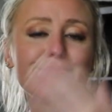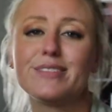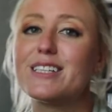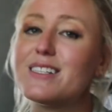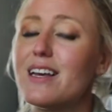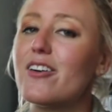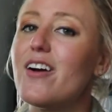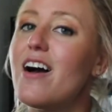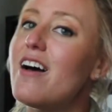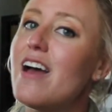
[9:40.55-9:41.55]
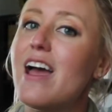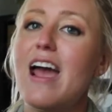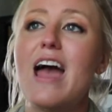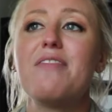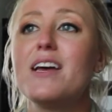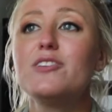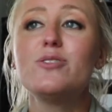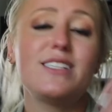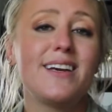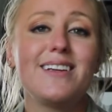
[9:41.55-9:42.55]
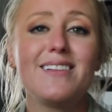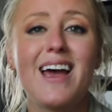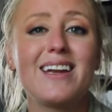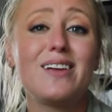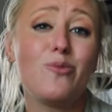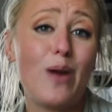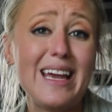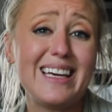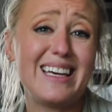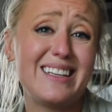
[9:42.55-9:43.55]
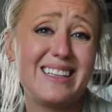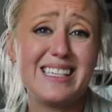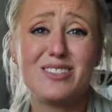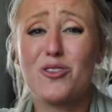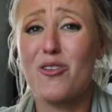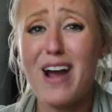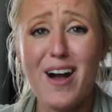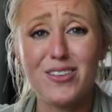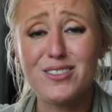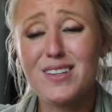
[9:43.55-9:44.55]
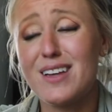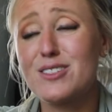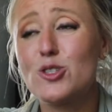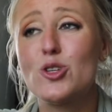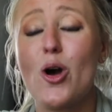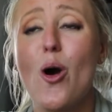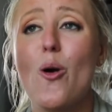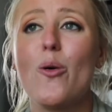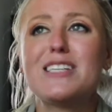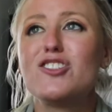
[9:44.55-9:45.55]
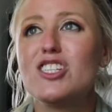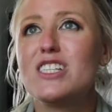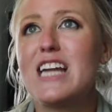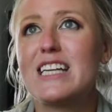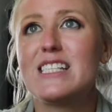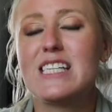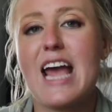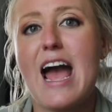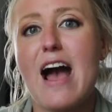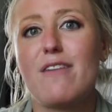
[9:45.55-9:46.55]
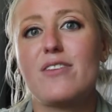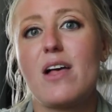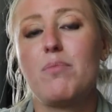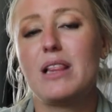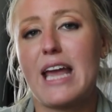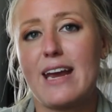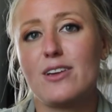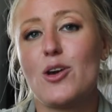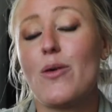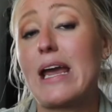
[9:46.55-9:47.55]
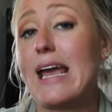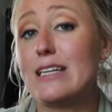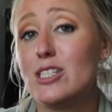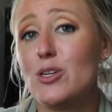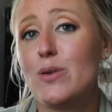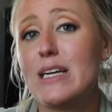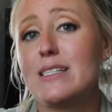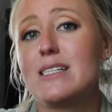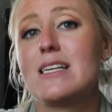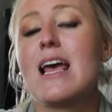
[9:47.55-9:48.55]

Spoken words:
etc. And then you stand in line and wait in these corrals. And so it's just nice to have a plan going into it,